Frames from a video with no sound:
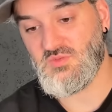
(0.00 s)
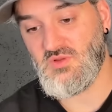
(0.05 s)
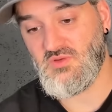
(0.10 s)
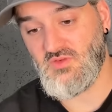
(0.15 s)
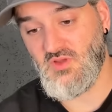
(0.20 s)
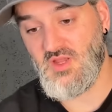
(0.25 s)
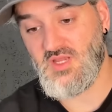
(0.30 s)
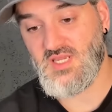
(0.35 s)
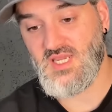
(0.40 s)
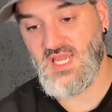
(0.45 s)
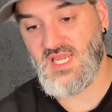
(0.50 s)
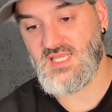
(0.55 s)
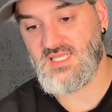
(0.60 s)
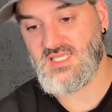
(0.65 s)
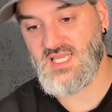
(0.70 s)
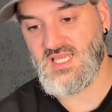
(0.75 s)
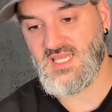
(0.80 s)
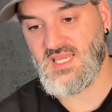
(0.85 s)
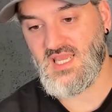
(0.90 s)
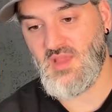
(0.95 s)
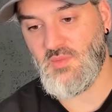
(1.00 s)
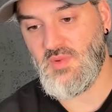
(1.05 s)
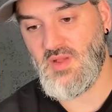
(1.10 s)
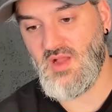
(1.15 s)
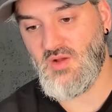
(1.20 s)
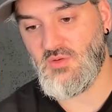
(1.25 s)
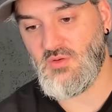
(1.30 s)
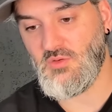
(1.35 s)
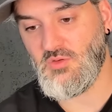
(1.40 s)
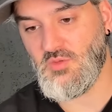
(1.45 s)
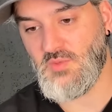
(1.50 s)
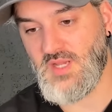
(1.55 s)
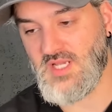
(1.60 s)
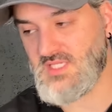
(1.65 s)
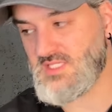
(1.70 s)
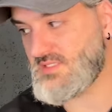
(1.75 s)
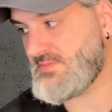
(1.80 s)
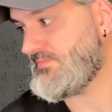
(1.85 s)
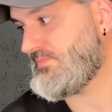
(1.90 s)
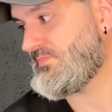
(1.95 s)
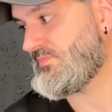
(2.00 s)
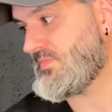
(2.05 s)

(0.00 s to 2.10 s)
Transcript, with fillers: with, okay, take care, pal. All the best.